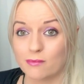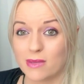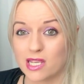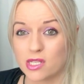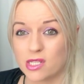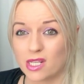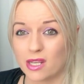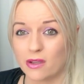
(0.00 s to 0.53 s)

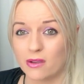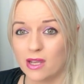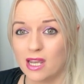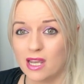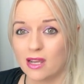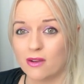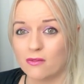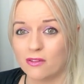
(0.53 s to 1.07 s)
miss you
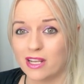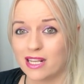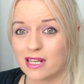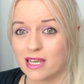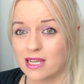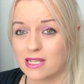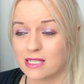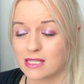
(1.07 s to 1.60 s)
and
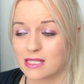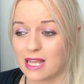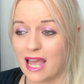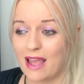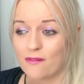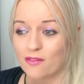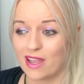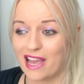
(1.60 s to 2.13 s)
realise that
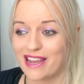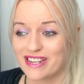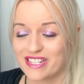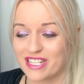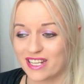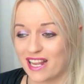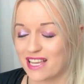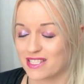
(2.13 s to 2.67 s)
every
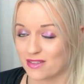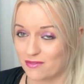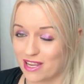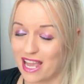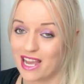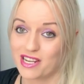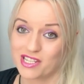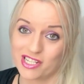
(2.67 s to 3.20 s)
action has a
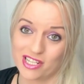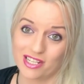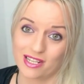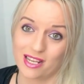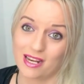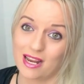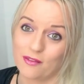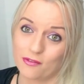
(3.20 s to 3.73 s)
reaction
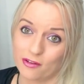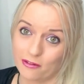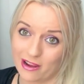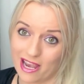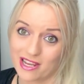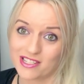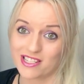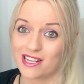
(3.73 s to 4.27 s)
and every
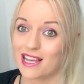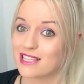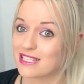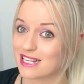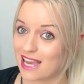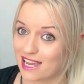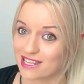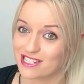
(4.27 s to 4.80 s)
reaction has
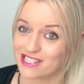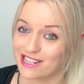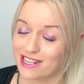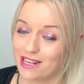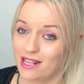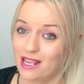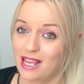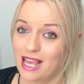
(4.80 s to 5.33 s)
an action,
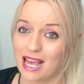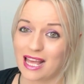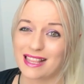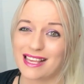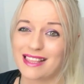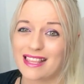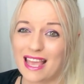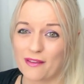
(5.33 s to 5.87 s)
and
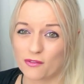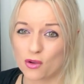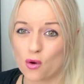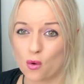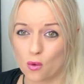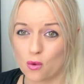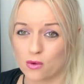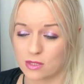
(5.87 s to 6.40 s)
that they've
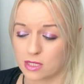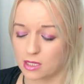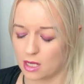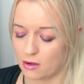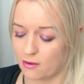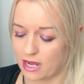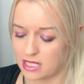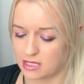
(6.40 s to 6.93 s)
caused a
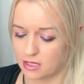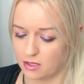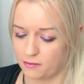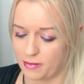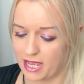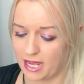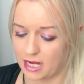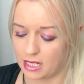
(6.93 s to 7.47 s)
great deal of
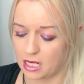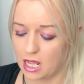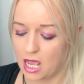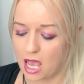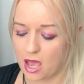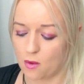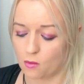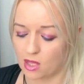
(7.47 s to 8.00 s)
pain.
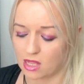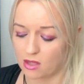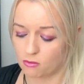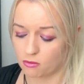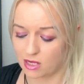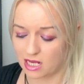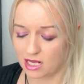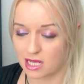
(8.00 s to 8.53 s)
And when they
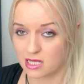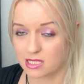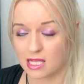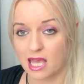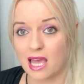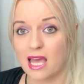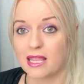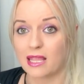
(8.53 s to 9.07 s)
realise
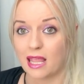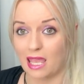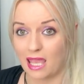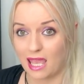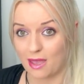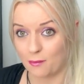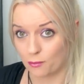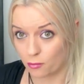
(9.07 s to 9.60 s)
that and they
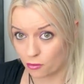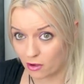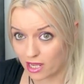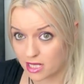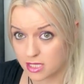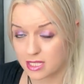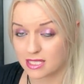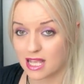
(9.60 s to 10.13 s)

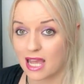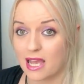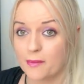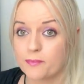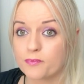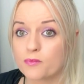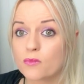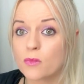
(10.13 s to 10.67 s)
embrace that,
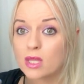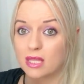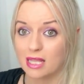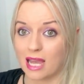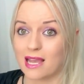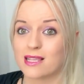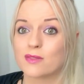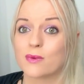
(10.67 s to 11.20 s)

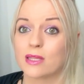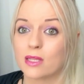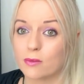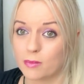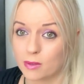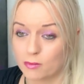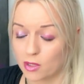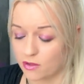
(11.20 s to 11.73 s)
that is when they'll
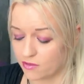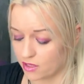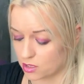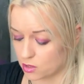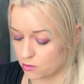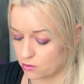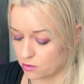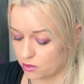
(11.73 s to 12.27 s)
be moving
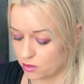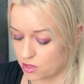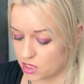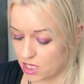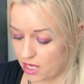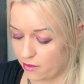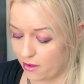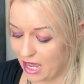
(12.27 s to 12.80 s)
towards
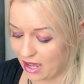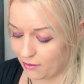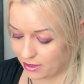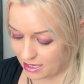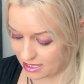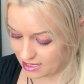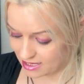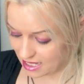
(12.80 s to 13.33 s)
you. When
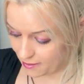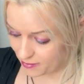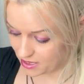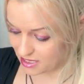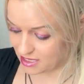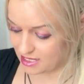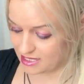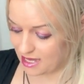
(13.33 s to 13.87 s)
they step
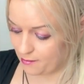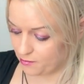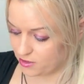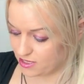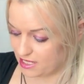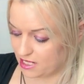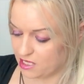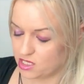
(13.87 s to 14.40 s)
into this
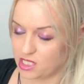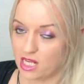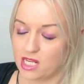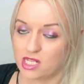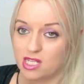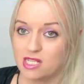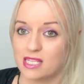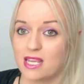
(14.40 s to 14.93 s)
Empress energy,
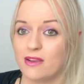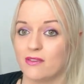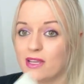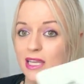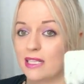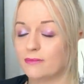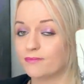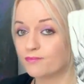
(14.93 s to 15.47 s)
she's here
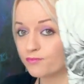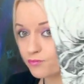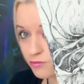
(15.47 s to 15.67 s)
again.